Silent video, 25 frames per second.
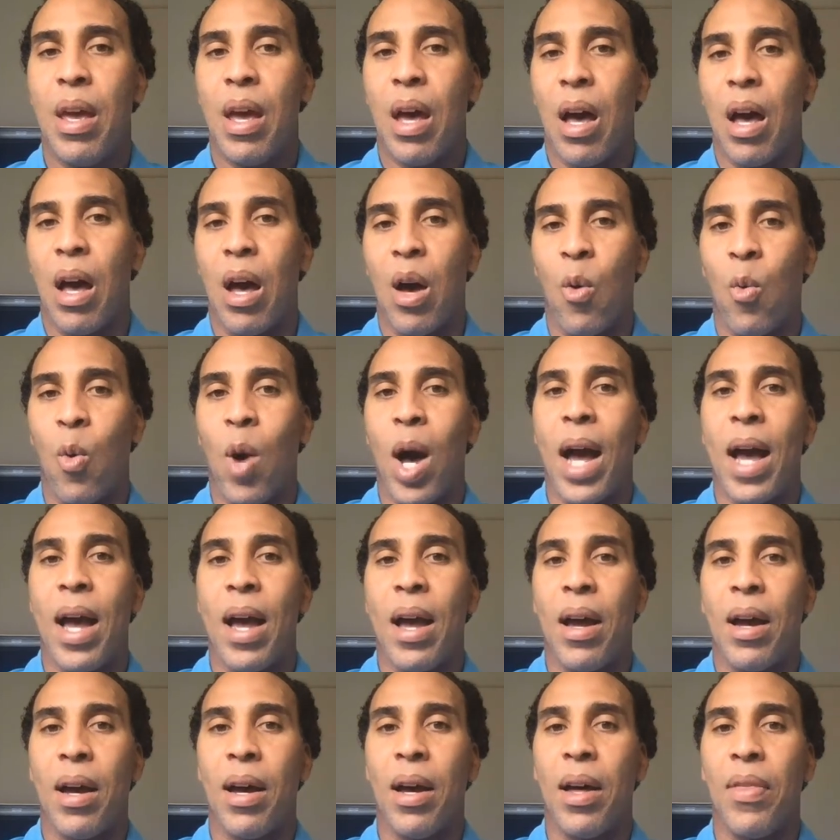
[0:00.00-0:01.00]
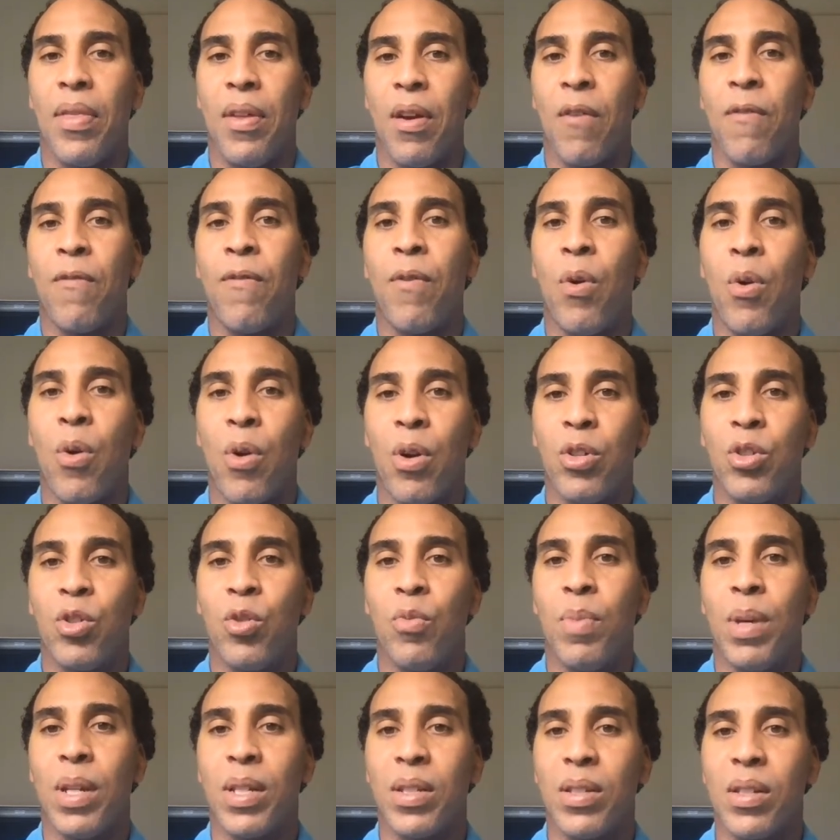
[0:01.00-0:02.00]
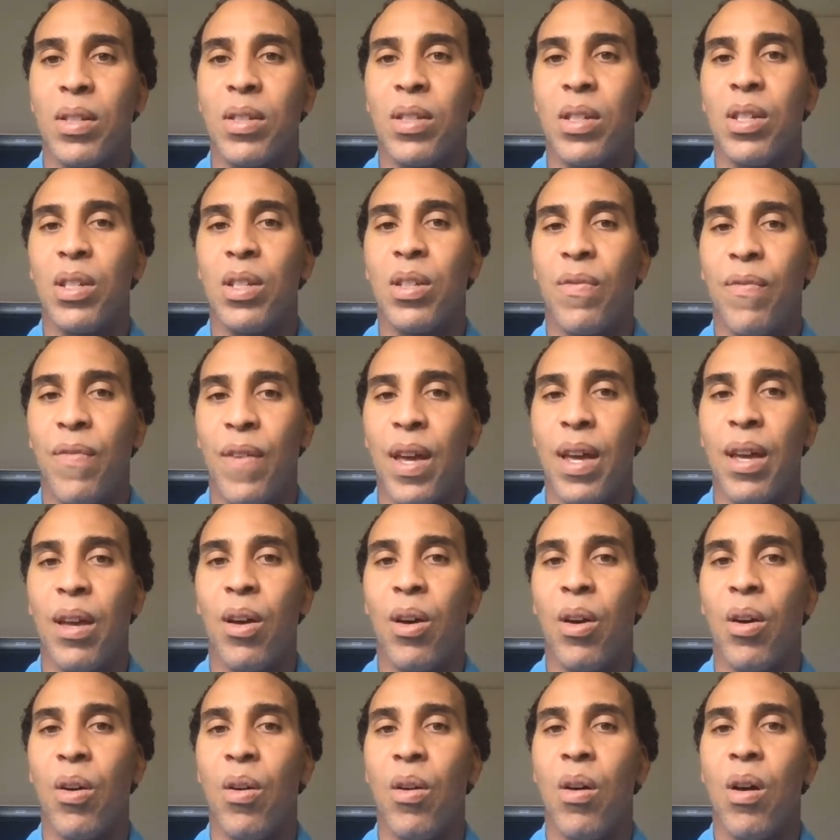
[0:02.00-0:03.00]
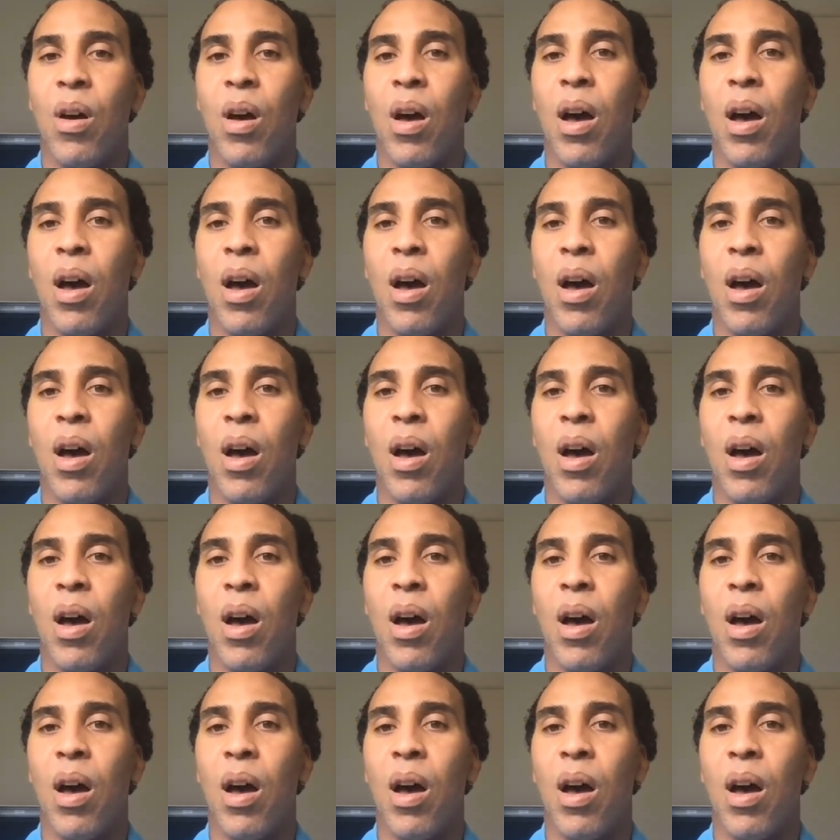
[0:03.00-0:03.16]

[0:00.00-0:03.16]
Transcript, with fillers: Uh, why, therefore, do businesses fail